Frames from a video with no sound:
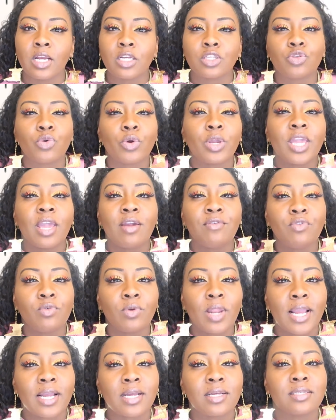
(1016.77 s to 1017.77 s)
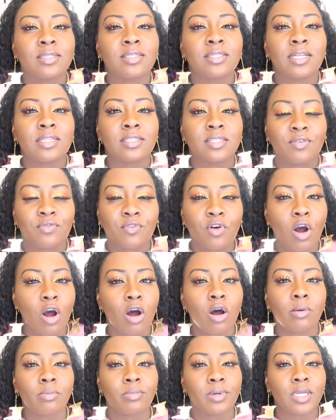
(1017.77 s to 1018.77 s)
So it gave you like a sense of
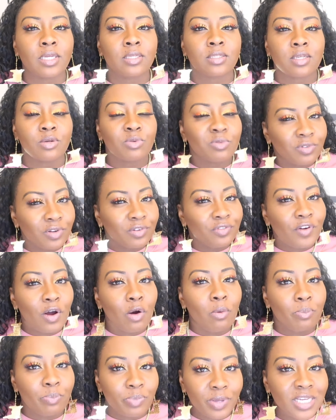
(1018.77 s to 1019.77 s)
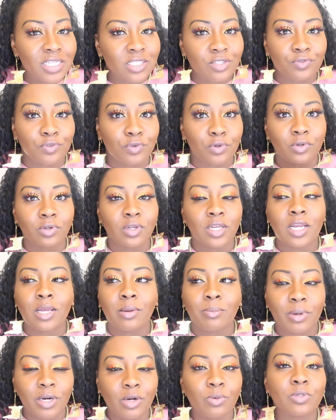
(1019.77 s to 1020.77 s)
calmness. It felt peaceful,
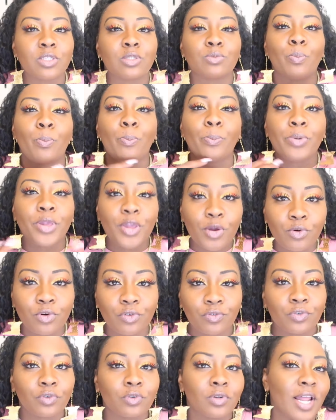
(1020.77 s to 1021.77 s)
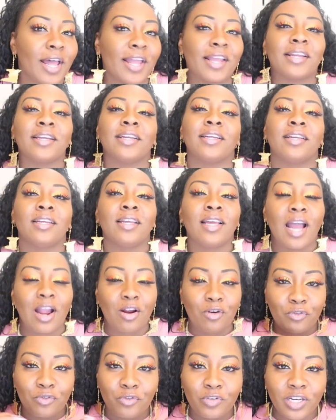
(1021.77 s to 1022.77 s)
but it was beautiful. Like,
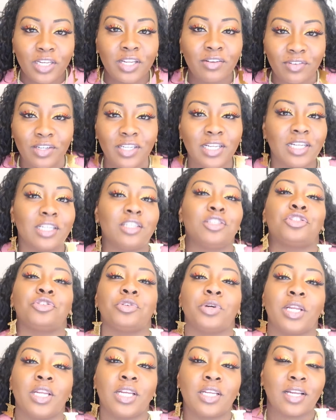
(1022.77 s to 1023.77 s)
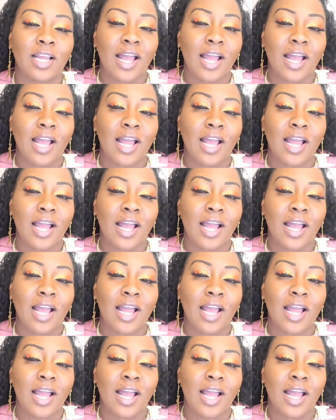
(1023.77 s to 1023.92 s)
I really, really enjoyed it,